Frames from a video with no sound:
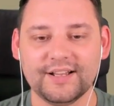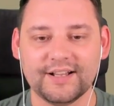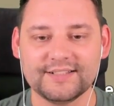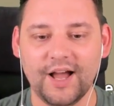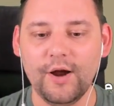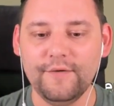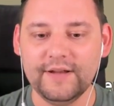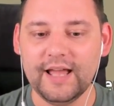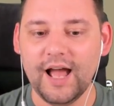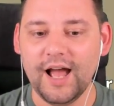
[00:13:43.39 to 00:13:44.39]
Because uh,
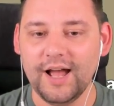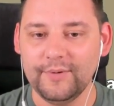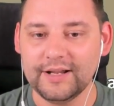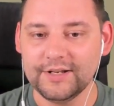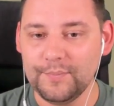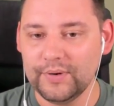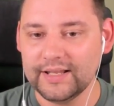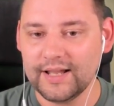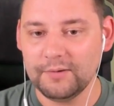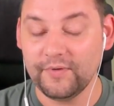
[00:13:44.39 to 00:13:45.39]
hopefully uh, we can do
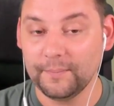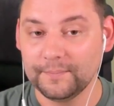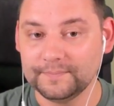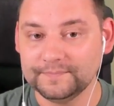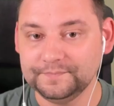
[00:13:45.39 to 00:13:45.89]
pretty good with them.